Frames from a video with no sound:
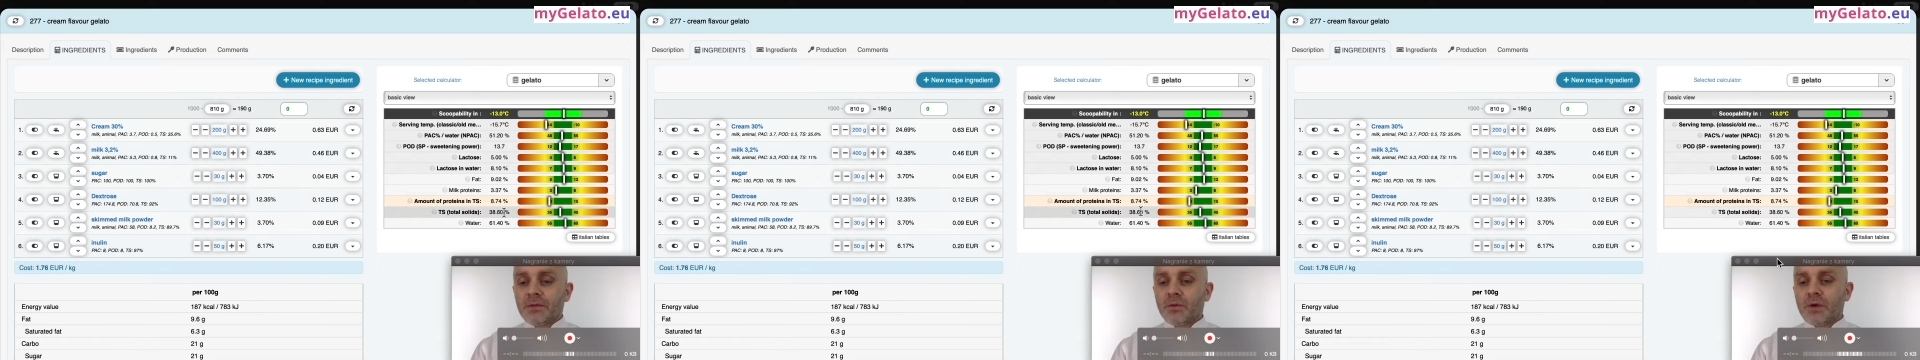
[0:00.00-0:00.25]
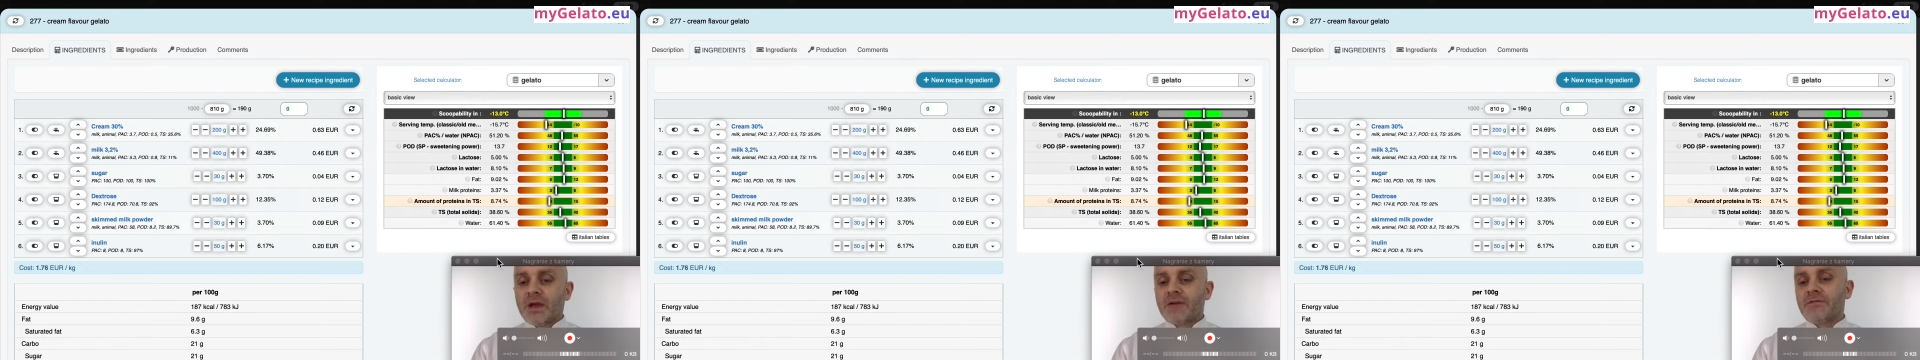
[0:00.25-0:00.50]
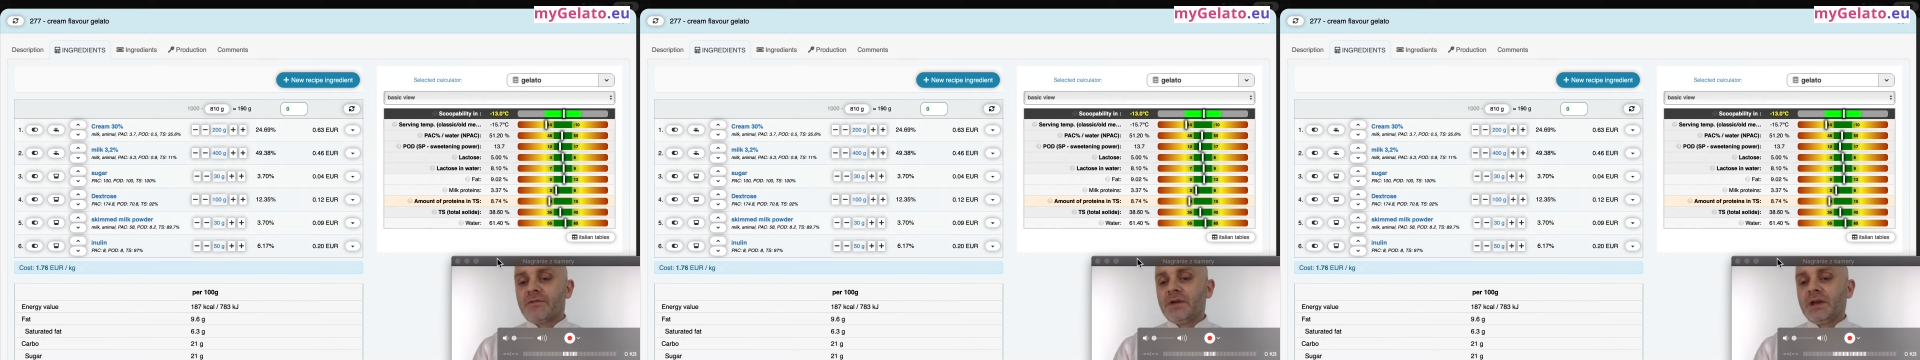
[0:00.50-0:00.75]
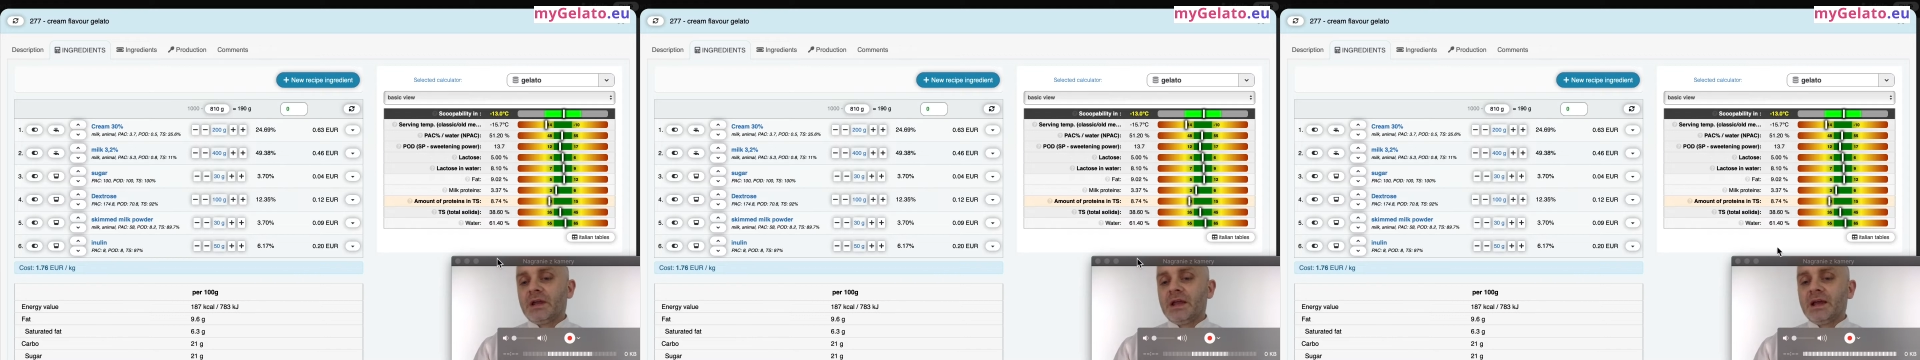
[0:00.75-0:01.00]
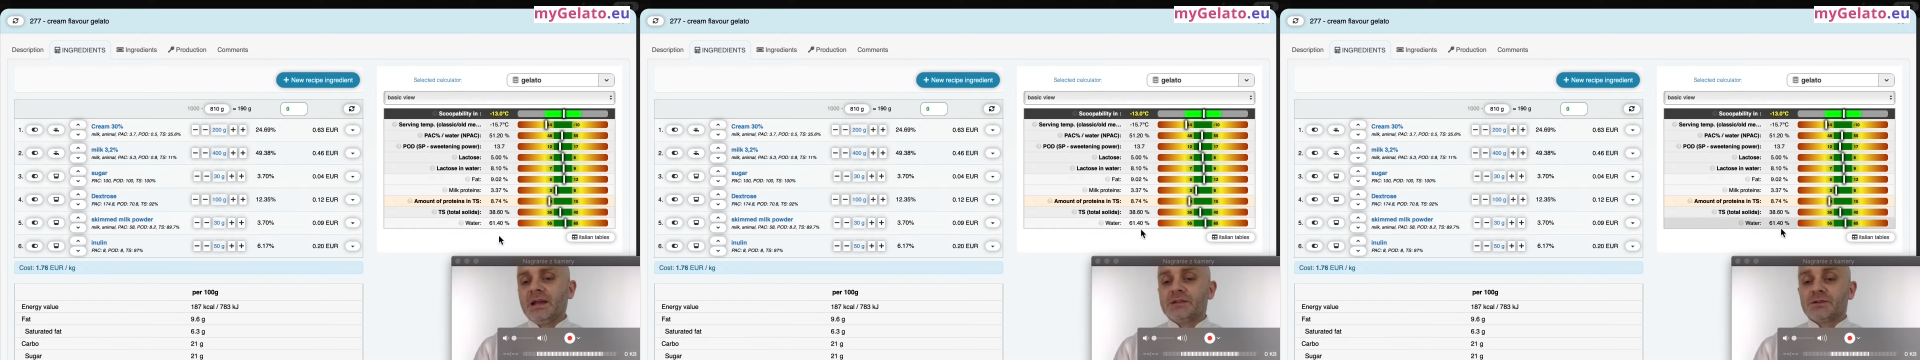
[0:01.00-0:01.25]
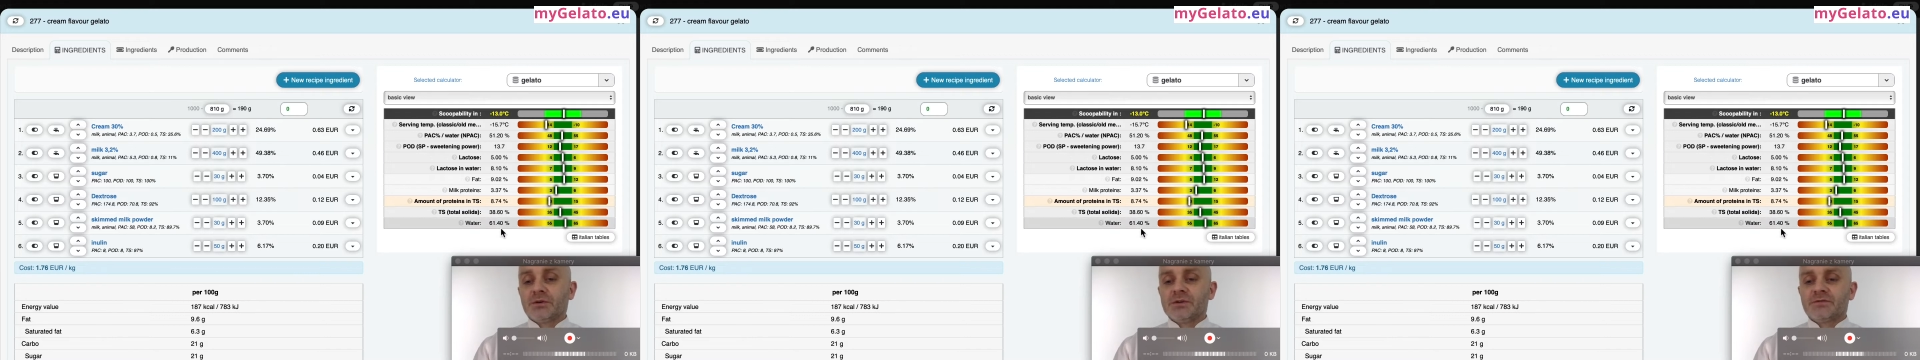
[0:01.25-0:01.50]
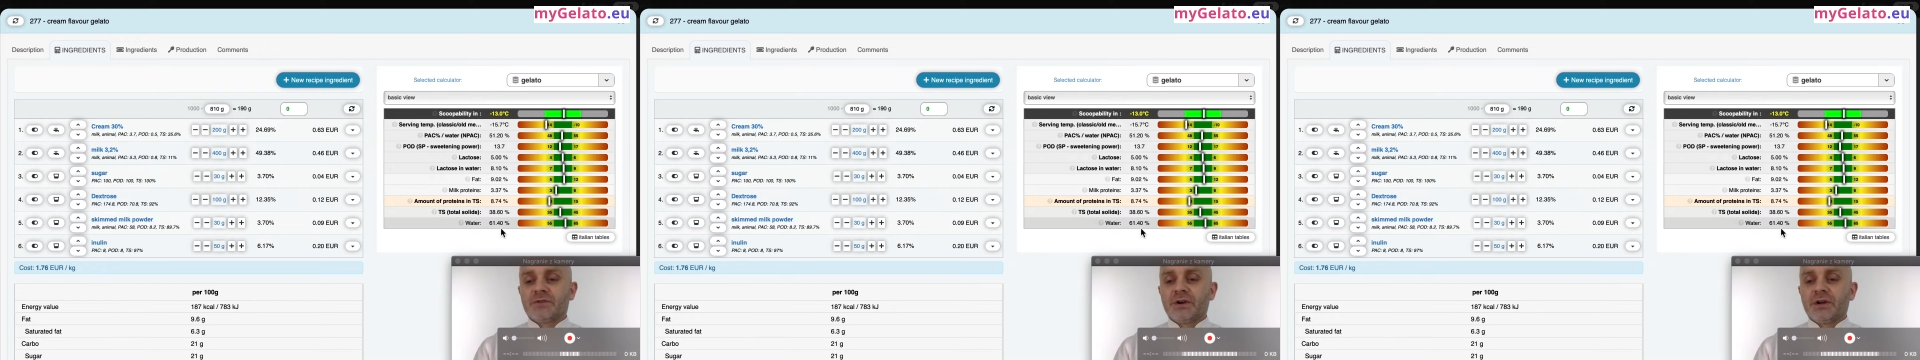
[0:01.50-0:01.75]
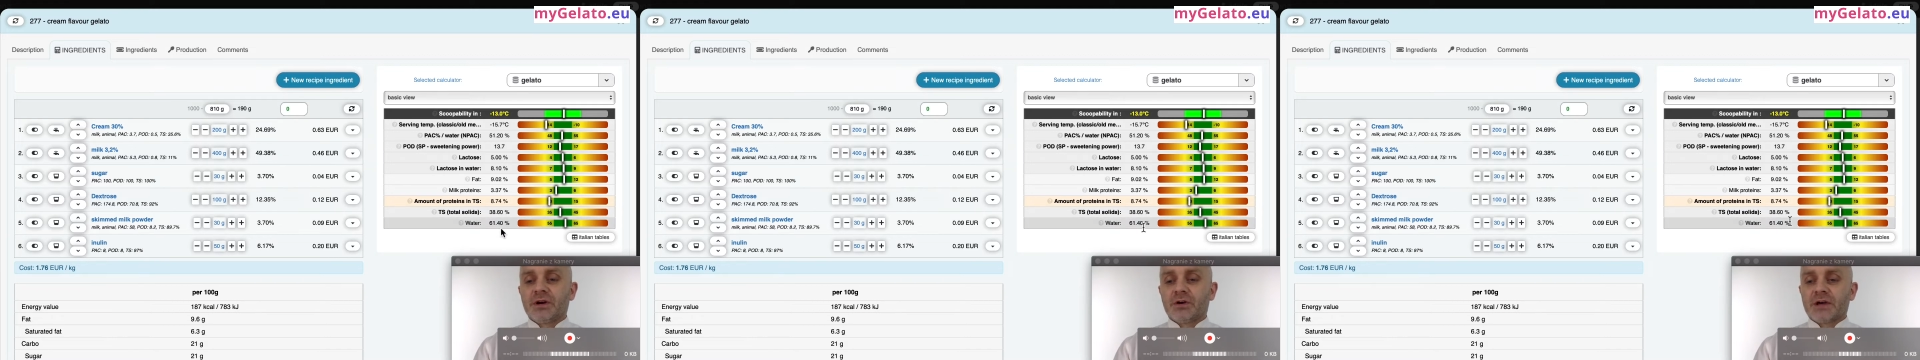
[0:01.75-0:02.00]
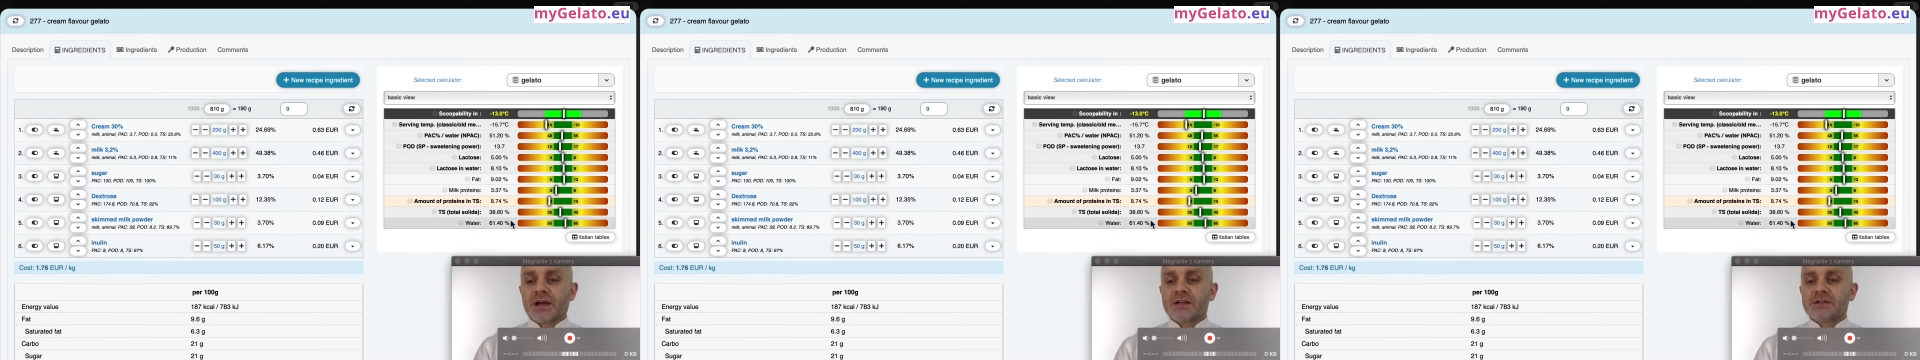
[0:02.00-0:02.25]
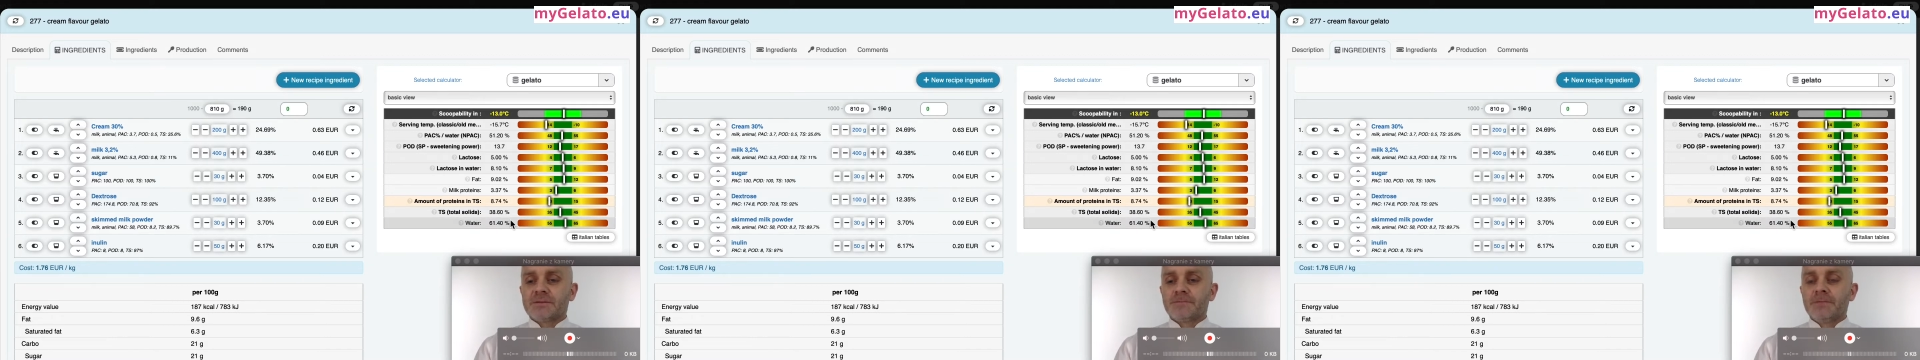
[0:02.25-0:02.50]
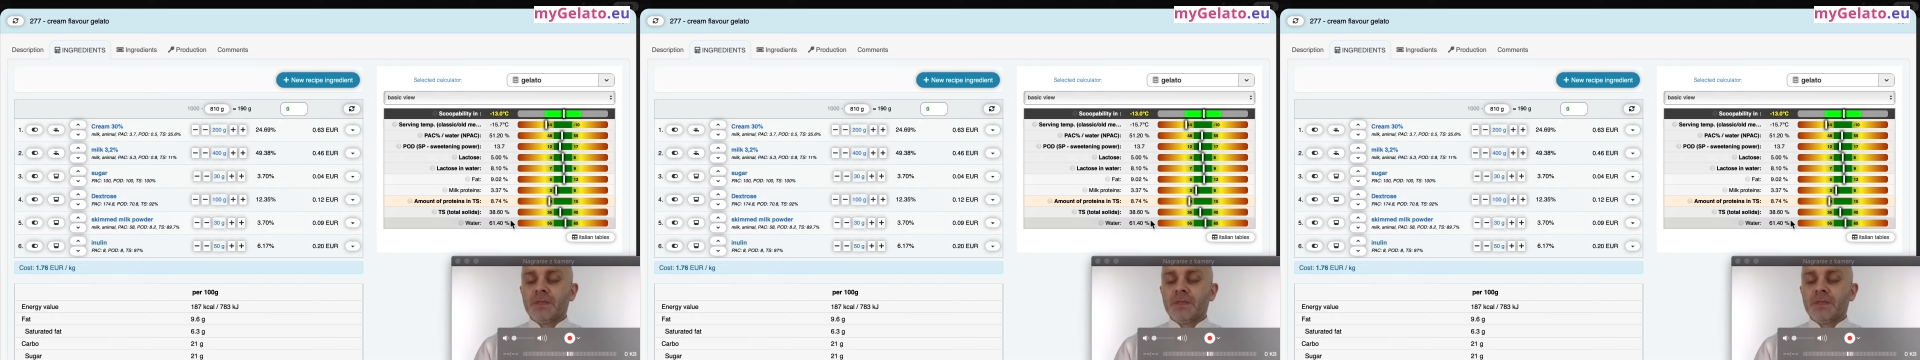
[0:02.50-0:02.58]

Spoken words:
we have 38. So it's very correct.